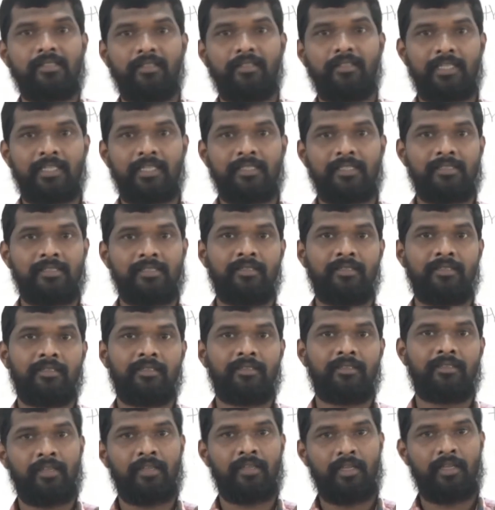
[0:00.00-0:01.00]
Next
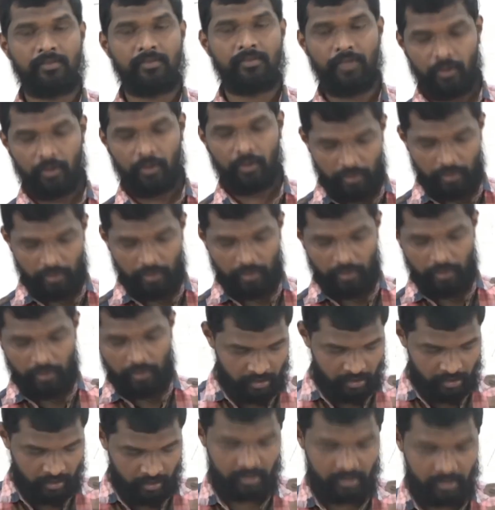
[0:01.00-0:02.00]
class we are going to
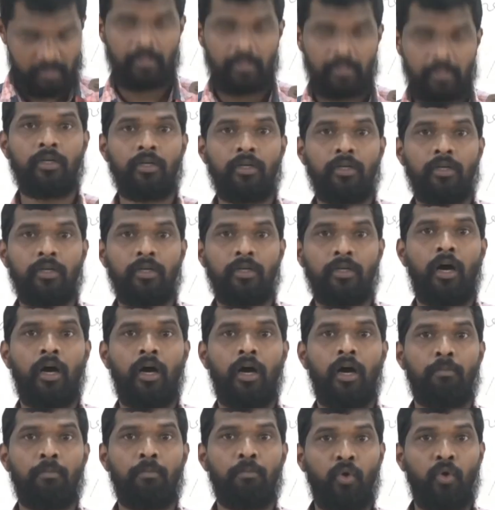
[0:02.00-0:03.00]
discuss
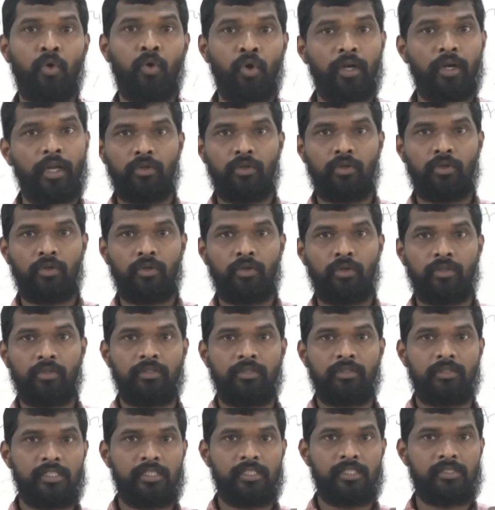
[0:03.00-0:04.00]
more
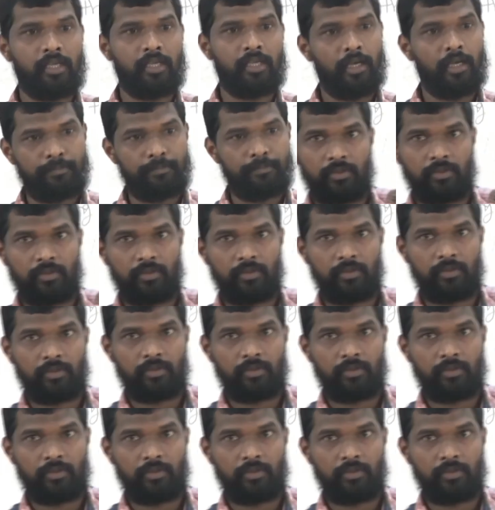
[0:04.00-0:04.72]
about these chapters.